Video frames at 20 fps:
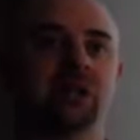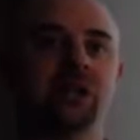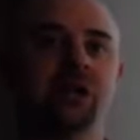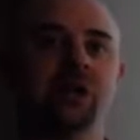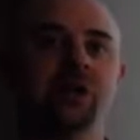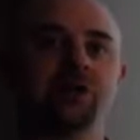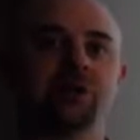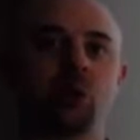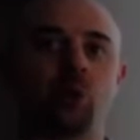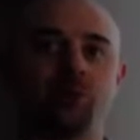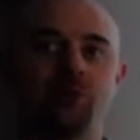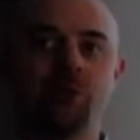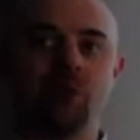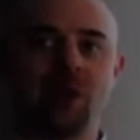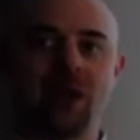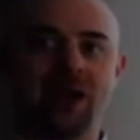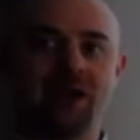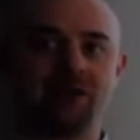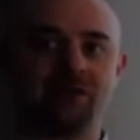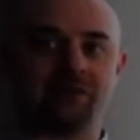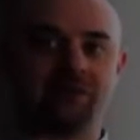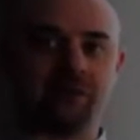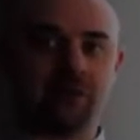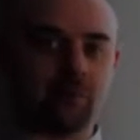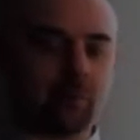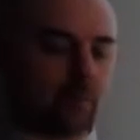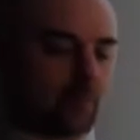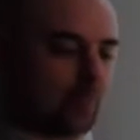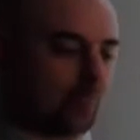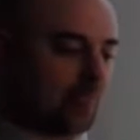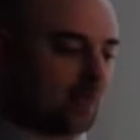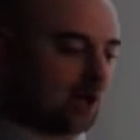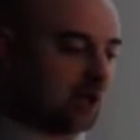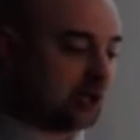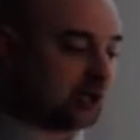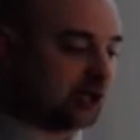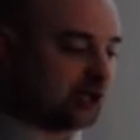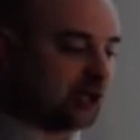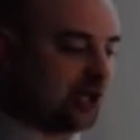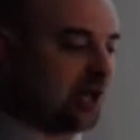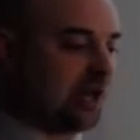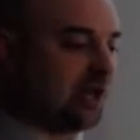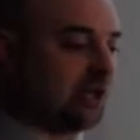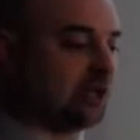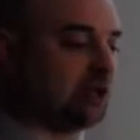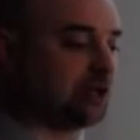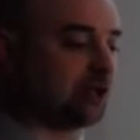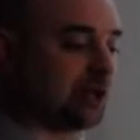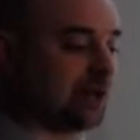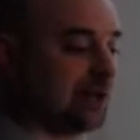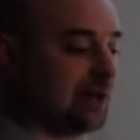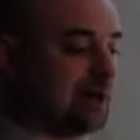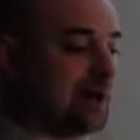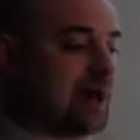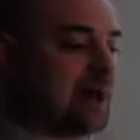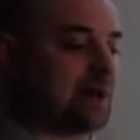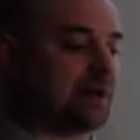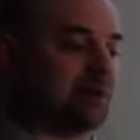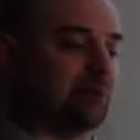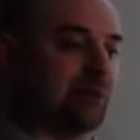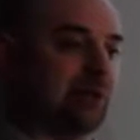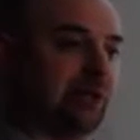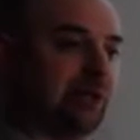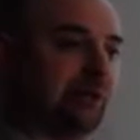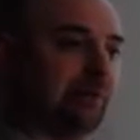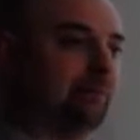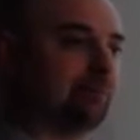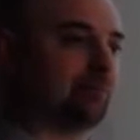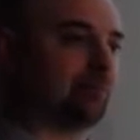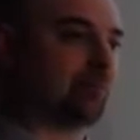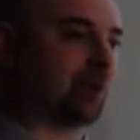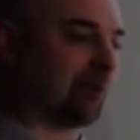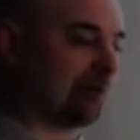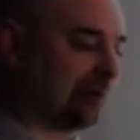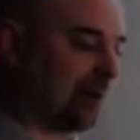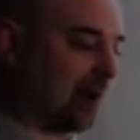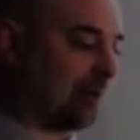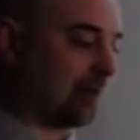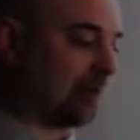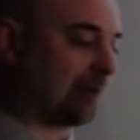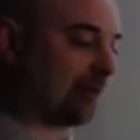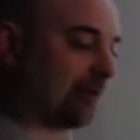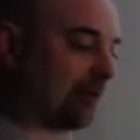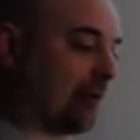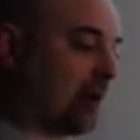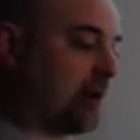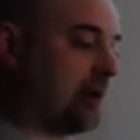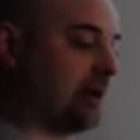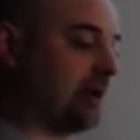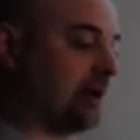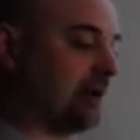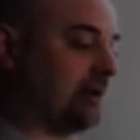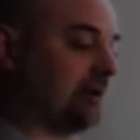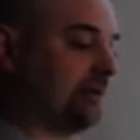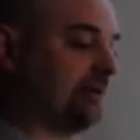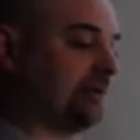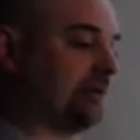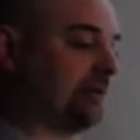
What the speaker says: So if you have a change in anatomy from the front of